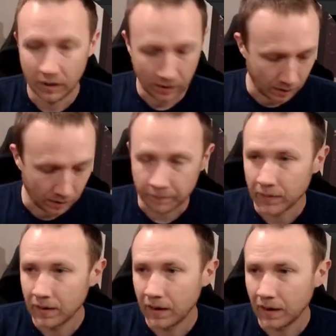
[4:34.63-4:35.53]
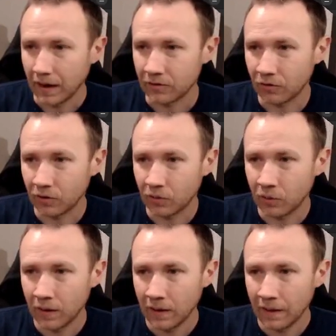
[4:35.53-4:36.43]
Um, and so
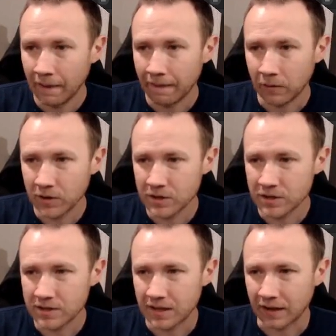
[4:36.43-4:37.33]
the question is then